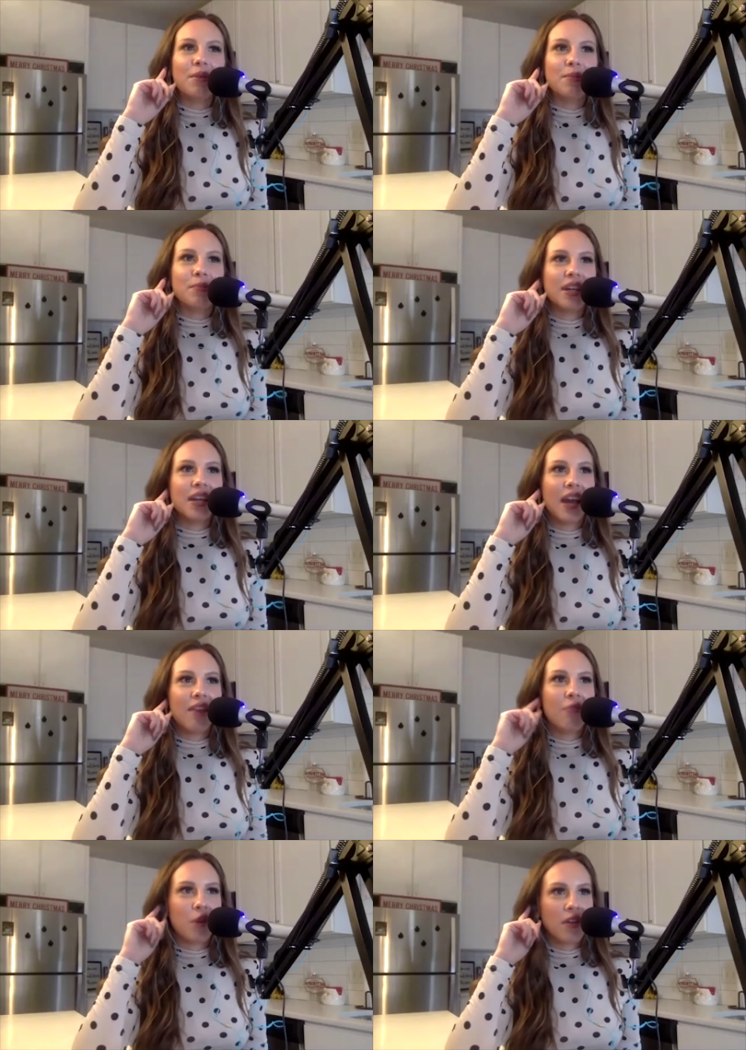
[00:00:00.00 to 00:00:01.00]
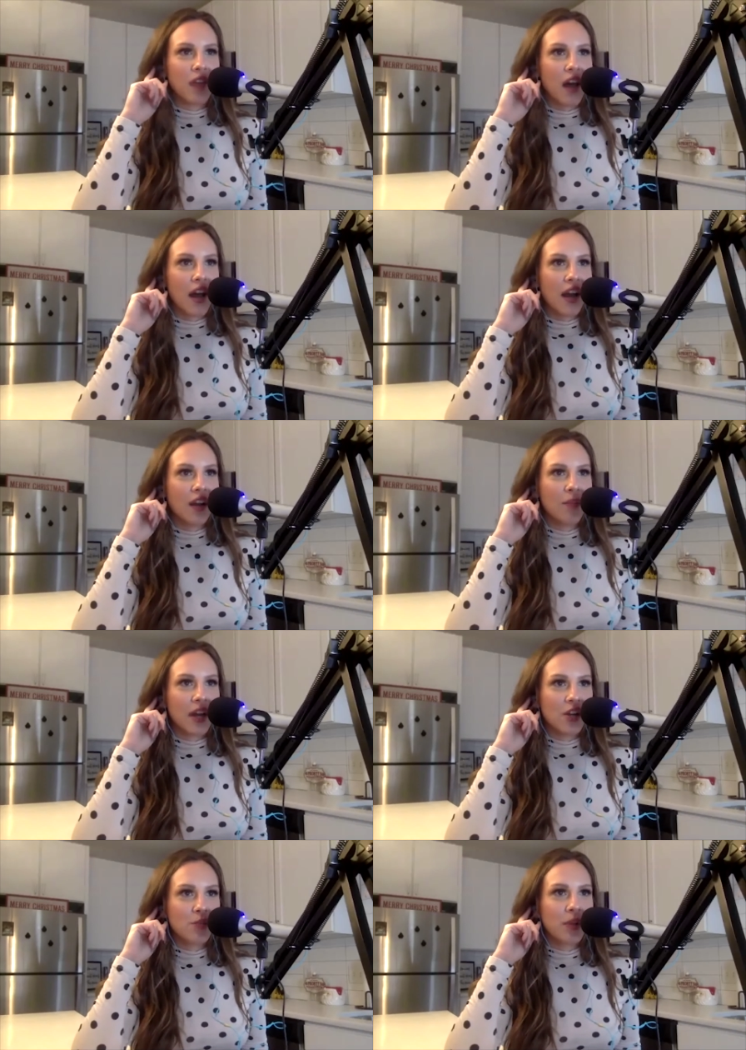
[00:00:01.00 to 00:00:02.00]
be a fourth line
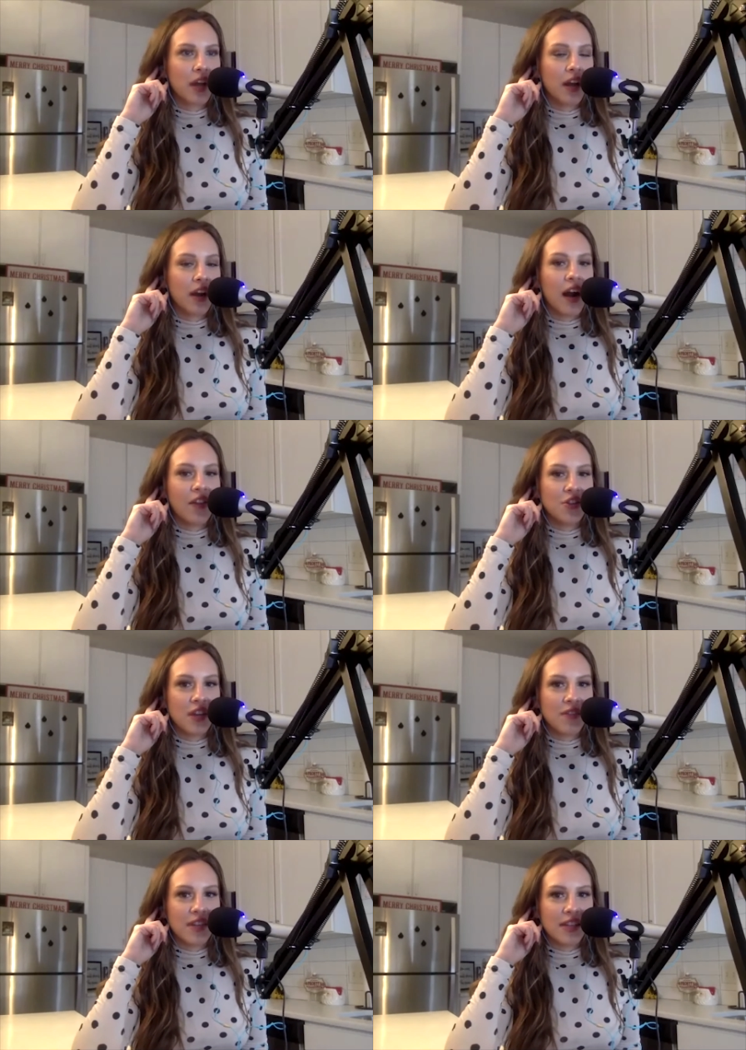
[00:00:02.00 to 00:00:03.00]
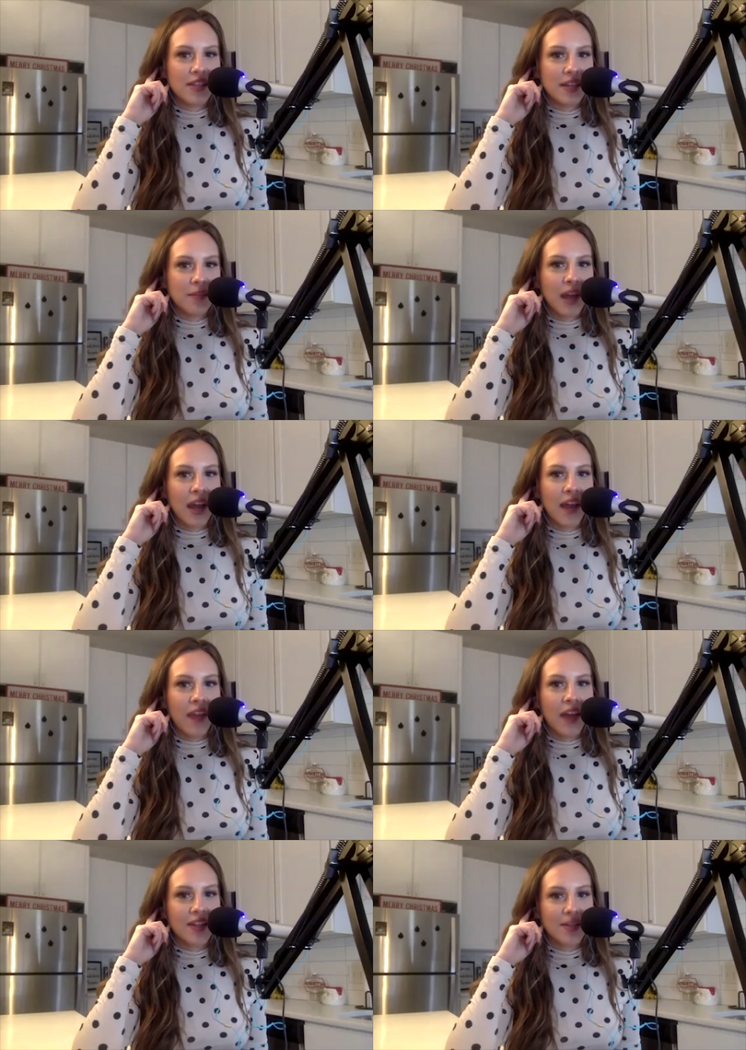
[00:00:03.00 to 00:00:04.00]
bench player on the JV team.
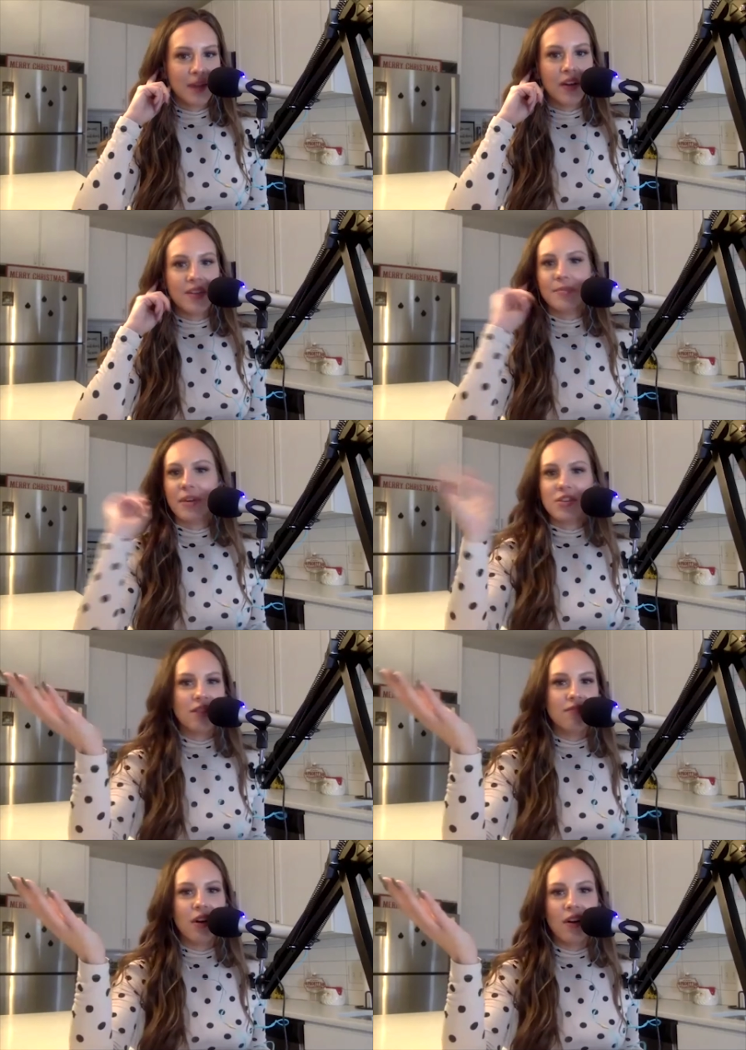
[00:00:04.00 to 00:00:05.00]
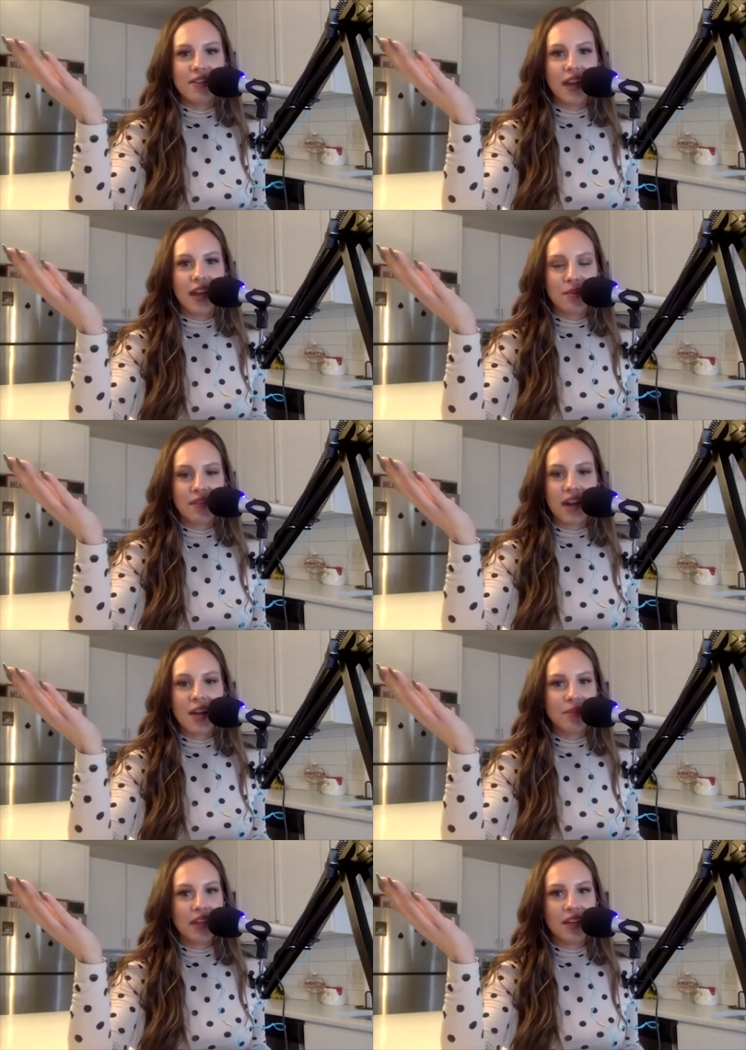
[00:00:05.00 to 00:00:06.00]
And that is about as much info as I can provide
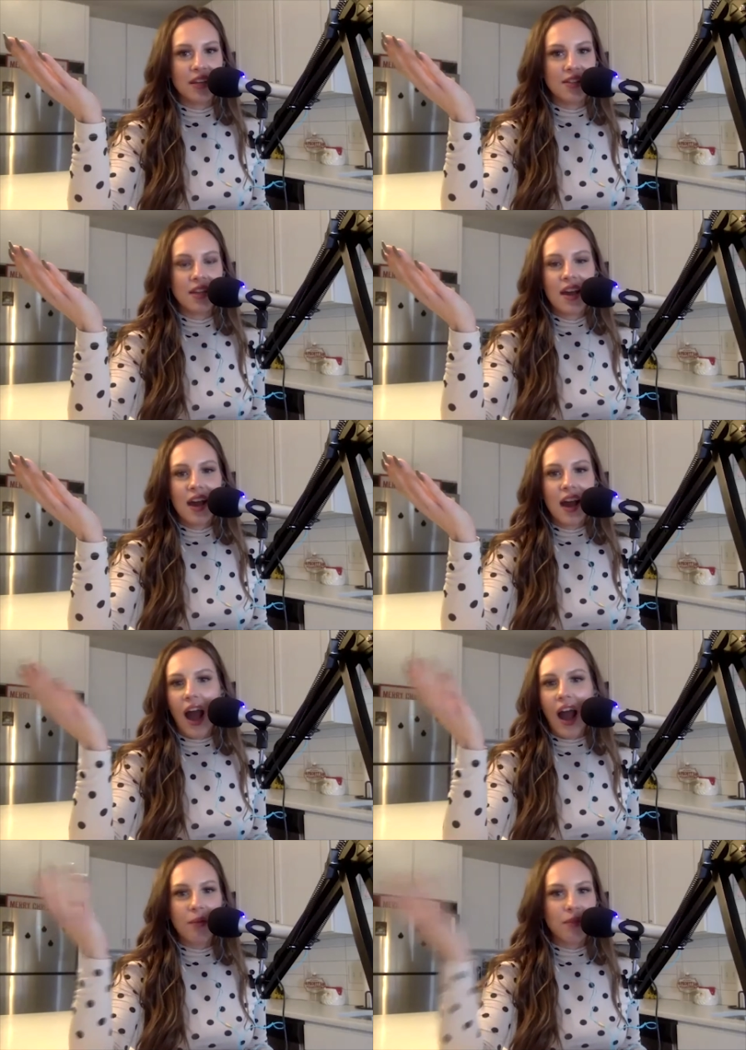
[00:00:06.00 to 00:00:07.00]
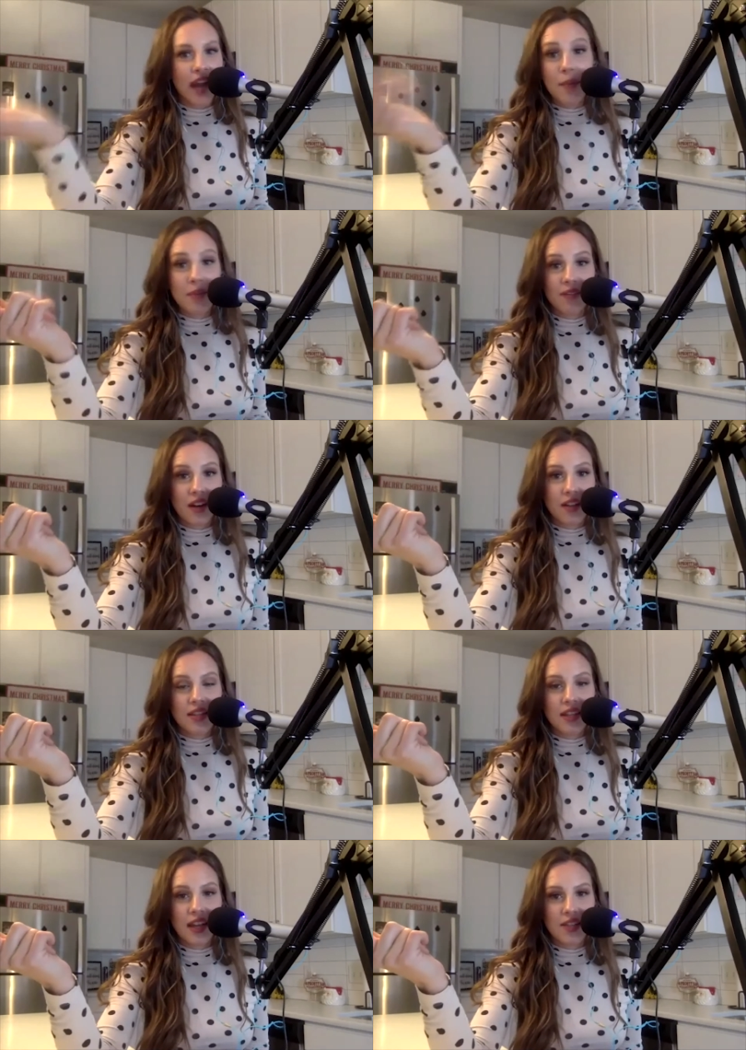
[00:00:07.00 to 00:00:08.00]
because I would not be on varsity,
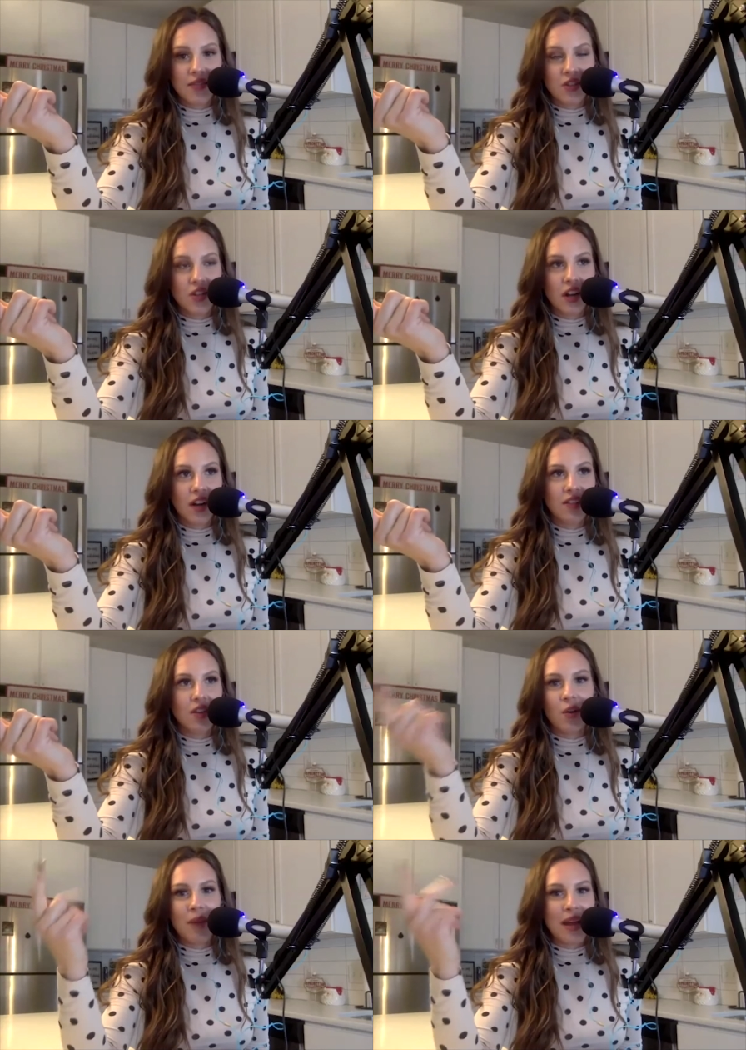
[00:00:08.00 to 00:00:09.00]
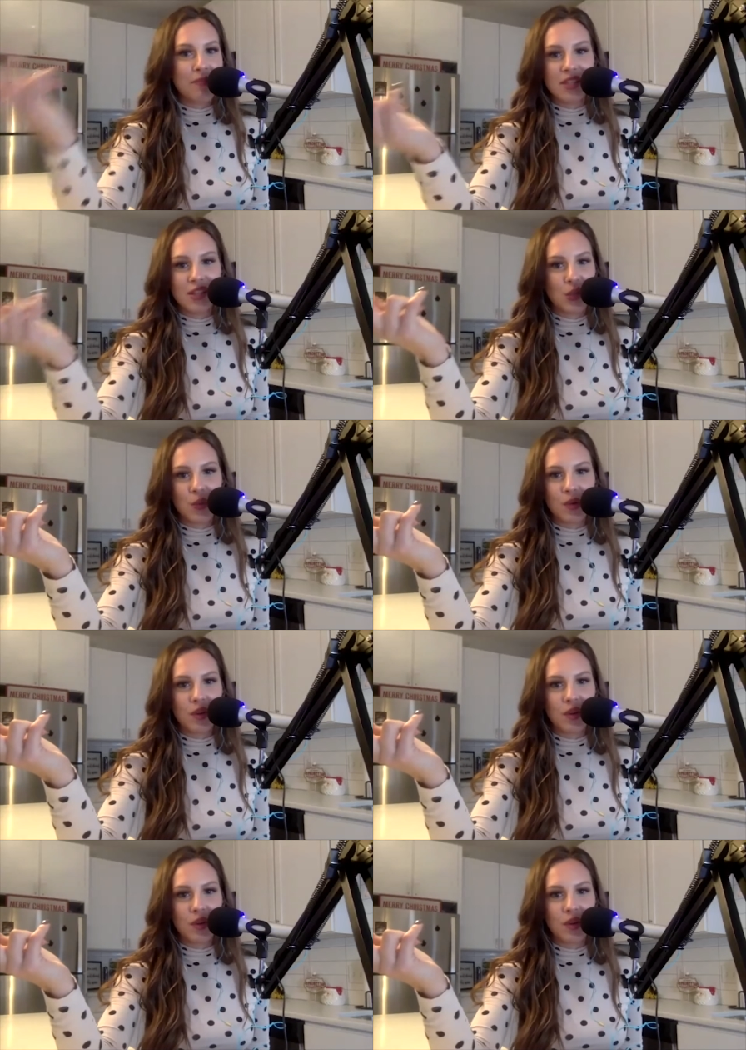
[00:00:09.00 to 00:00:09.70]
that's for sure. So my position would